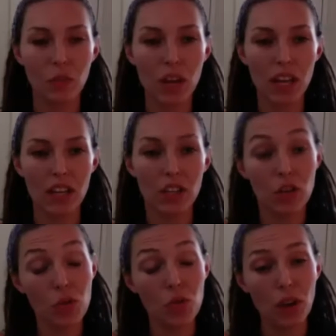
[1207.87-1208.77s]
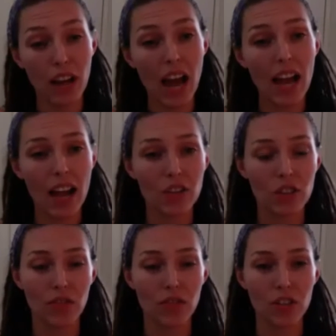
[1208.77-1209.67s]
when you and I
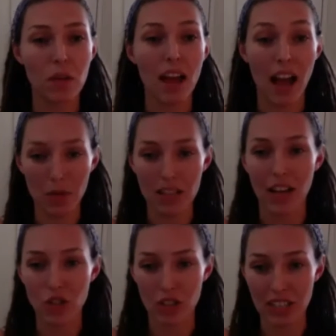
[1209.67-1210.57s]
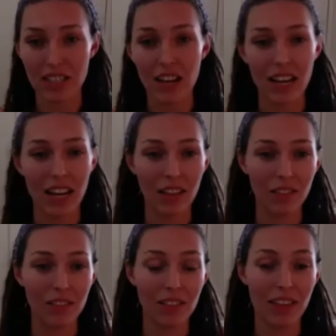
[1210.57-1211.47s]
actually first met, I was actually studying
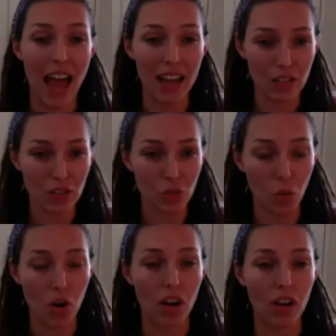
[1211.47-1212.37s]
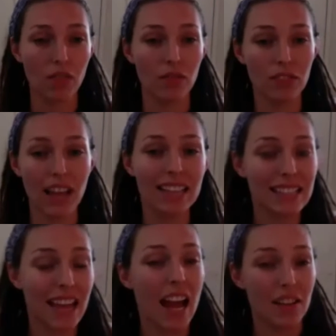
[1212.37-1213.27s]
that
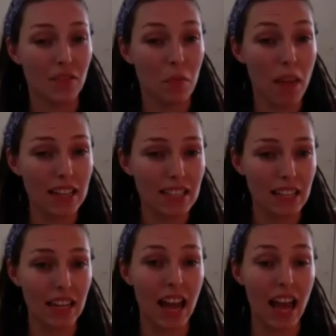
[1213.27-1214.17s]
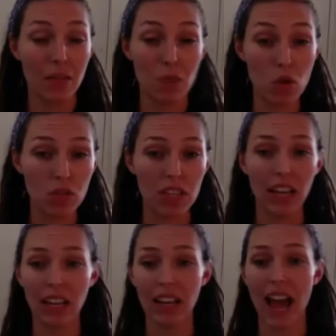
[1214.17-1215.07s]
side of medicine and music,
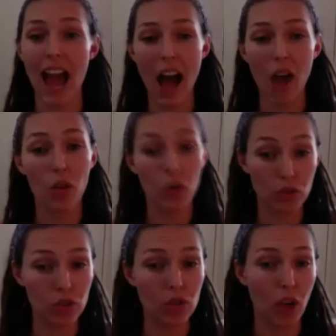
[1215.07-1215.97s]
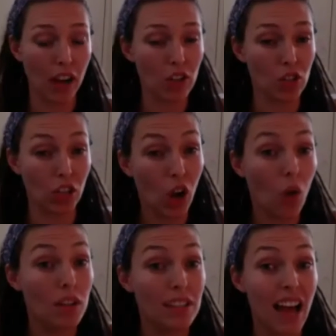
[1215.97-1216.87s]
how those two actually
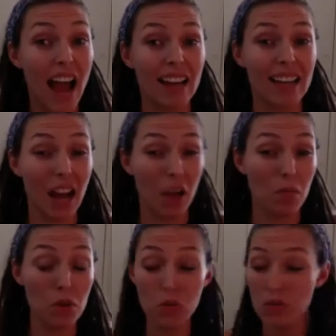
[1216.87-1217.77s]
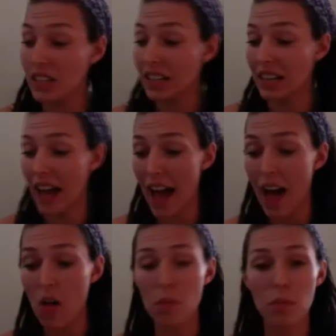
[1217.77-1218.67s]
coincide and how music can
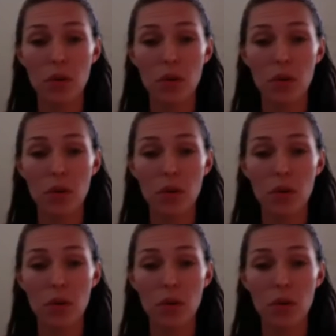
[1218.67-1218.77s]
help